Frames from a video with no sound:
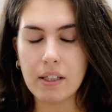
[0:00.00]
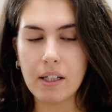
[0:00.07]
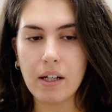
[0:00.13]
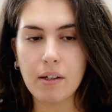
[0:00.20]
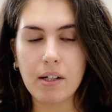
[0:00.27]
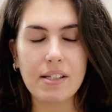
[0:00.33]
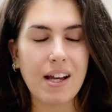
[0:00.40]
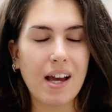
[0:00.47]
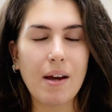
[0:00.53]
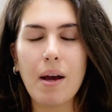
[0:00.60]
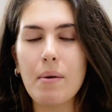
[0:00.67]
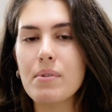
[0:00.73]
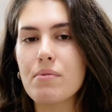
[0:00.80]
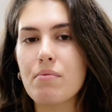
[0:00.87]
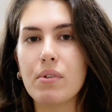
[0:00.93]
because I
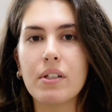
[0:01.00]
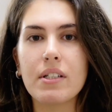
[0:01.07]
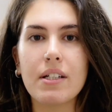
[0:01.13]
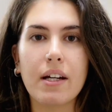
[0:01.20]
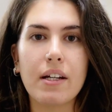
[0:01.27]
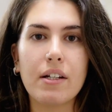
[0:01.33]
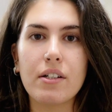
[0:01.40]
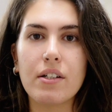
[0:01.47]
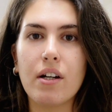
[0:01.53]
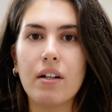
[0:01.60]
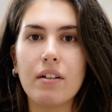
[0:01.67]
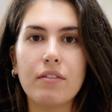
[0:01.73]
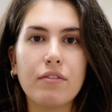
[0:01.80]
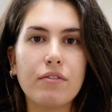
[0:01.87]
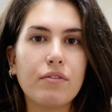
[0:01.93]
was really tired
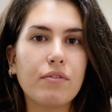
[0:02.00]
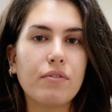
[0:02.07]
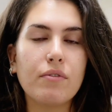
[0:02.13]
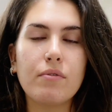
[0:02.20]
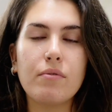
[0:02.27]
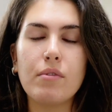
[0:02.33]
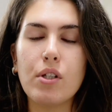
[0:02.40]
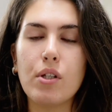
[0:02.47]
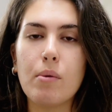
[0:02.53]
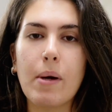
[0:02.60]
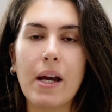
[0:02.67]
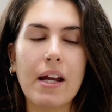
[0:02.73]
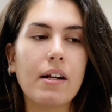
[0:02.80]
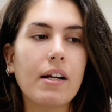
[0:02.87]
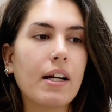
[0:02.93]
of, you know, my
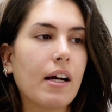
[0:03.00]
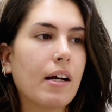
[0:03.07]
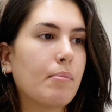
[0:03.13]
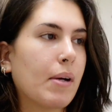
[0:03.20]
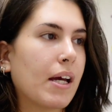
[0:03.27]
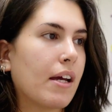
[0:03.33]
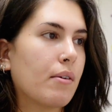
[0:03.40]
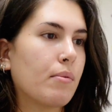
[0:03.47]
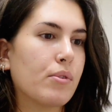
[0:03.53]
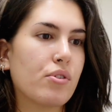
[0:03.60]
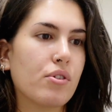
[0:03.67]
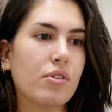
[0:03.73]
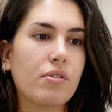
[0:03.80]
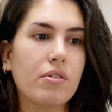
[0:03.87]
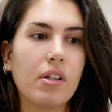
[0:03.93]
haircut. My hair was
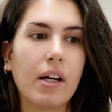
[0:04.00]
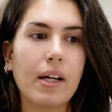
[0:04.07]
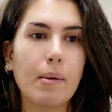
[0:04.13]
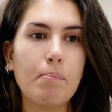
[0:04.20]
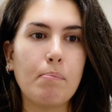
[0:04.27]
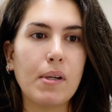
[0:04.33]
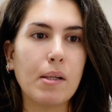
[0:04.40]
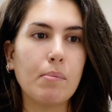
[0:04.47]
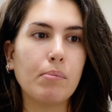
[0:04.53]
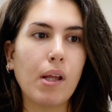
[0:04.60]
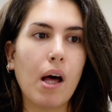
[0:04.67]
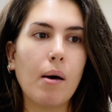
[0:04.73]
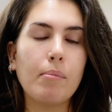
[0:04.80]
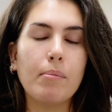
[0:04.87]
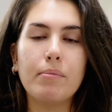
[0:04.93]
just like a big
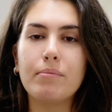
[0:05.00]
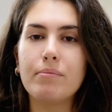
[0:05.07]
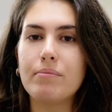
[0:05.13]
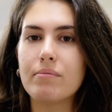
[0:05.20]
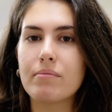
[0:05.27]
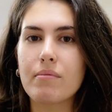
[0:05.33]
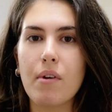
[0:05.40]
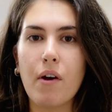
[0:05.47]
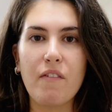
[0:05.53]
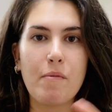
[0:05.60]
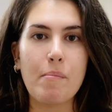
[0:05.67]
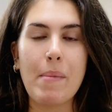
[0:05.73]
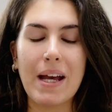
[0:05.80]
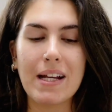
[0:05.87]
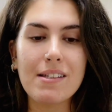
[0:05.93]
blob of
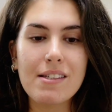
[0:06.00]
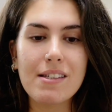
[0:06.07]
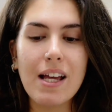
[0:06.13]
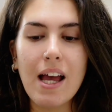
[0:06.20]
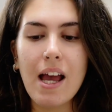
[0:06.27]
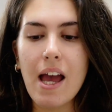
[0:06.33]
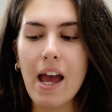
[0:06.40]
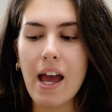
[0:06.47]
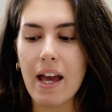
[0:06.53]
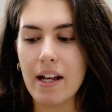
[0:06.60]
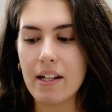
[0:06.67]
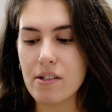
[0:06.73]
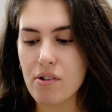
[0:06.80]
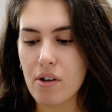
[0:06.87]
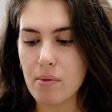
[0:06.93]
mess.
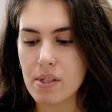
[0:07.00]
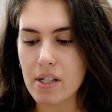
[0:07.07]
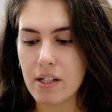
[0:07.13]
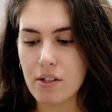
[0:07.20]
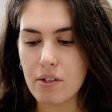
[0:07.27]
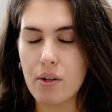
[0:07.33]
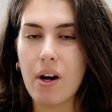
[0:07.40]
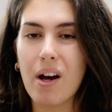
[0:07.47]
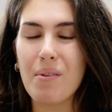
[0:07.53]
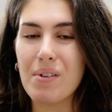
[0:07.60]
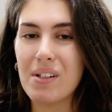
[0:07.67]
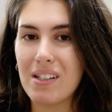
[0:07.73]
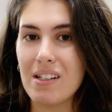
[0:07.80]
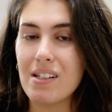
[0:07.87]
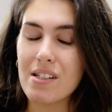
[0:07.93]
And so I was like, you know, I
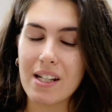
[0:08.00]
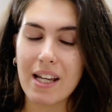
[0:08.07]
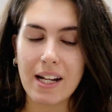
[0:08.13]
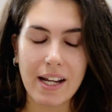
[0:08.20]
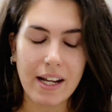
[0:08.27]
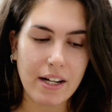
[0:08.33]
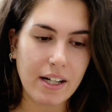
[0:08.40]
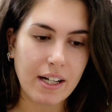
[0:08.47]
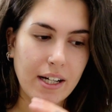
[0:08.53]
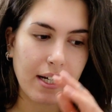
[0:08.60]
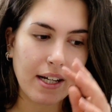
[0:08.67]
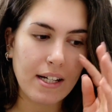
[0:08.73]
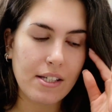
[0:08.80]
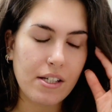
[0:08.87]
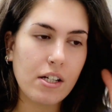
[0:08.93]
really need to get a haircut.
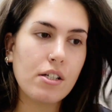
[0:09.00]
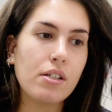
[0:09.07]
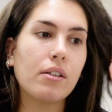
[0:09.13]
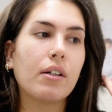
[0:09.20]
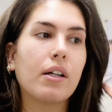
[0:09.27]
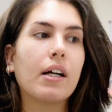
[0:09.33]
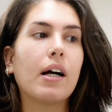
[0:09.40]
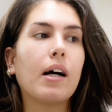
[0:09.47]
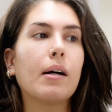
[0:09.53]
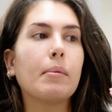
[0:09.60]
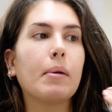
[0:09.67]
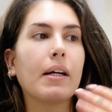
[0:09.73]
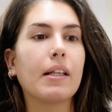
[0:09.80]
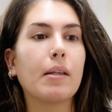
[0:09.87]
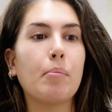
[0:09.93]
And I started to look up
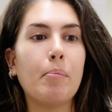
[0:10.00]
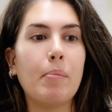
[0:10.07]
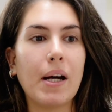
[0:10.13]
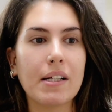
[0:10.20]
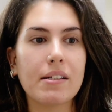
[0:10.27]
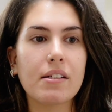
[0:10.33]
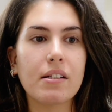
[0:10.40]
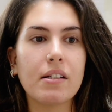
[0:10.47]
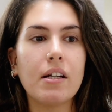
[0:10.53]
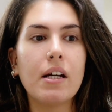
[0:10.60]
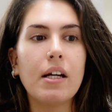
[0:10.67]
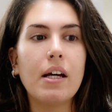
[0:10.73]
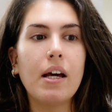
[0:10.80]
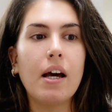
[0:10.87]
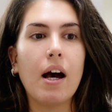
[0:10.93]
like the best
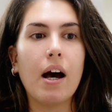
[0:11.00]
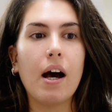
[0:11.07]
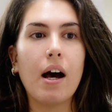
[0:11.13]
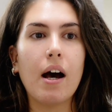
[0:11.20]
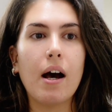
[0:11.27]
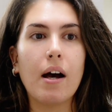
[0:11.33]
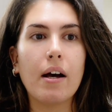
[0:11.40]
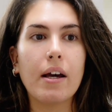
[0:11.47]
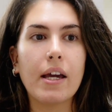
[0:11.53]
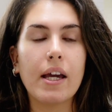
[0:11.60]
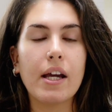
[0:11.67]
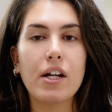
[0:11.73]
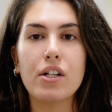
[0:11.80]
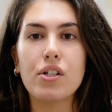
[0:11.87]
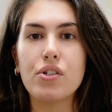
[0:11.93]

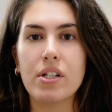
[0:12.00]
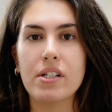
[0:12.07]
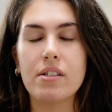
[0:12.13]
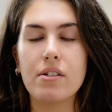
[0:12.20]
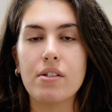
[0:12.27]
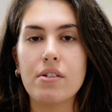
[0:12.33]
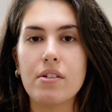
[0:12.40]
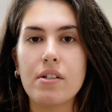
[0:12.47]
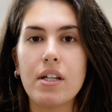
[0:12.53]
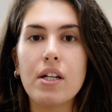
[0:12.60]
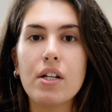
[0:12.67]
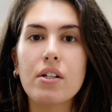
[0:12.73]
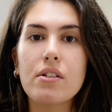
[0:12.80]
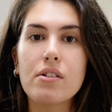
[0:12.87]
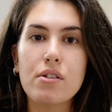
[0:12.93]
hairdressers
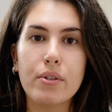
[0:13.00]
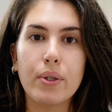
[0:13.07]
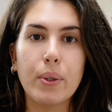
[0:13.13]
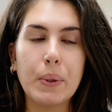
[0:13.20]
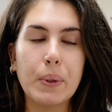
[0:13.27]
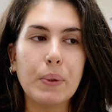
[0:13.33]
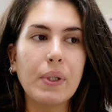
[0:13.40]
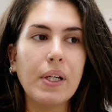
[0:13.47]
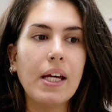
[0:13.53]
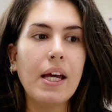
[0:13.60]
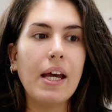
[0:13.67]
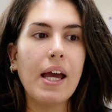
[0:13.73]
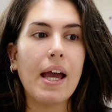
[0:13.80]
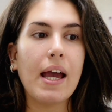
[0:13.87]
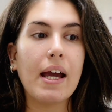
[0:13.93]
here in Seoul,
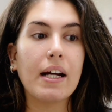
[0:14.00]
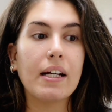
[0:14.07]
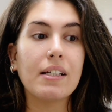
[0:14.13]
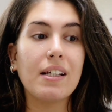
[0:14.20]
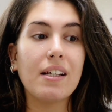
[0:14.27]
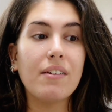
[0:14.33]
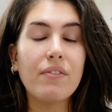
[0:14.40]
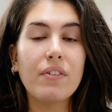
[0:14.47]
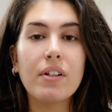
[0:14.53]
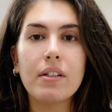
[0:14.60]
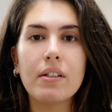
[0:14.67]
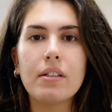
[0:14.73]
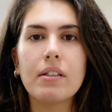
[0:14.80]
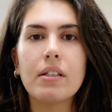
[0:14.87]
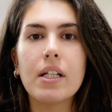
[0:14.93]
and
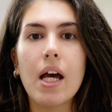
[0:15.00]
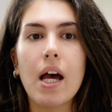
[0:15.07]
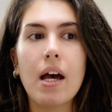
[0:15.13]
even